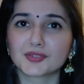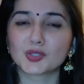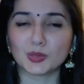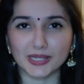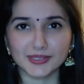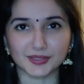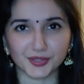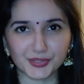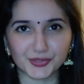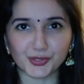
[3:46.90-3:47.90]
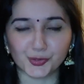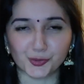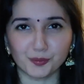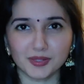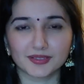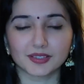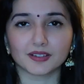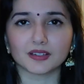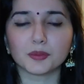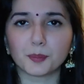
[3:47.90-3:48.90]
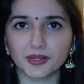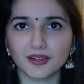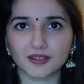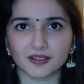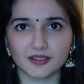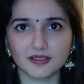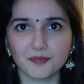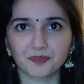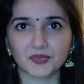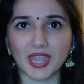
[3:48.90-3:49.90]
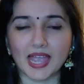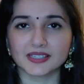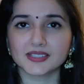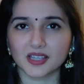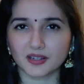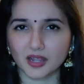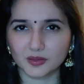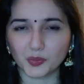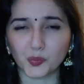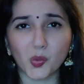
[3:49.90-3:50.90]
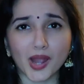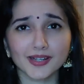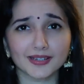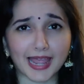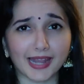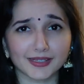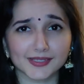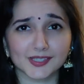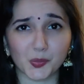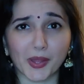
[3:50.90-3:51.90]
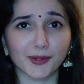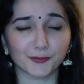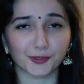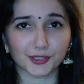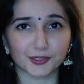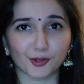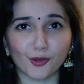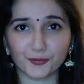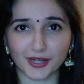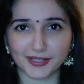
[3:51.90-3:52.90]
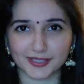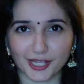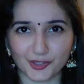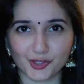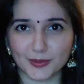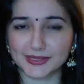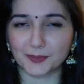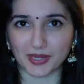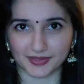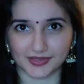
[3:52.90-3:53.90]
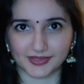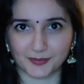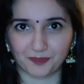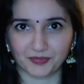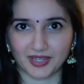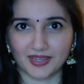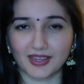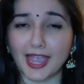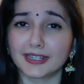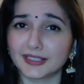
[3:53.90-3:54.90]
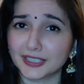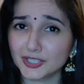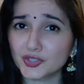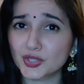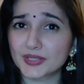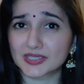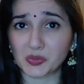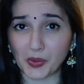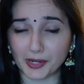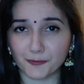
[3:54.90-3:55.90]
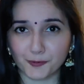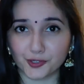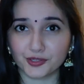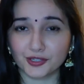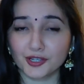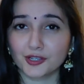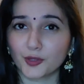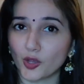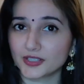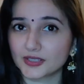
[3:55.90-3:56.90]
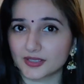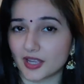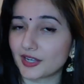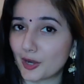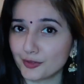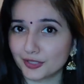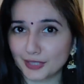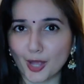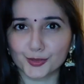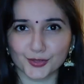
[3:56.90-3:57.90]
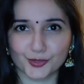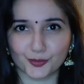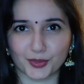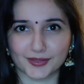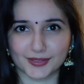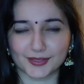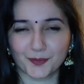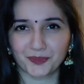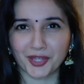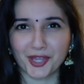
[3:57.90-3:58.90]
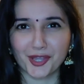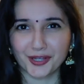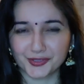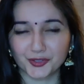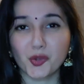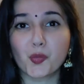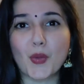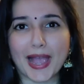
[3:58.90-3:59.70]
So let's assume that a builder has around 1 lakh square feet of residential space and each square foot costs around 1000 rupees. So the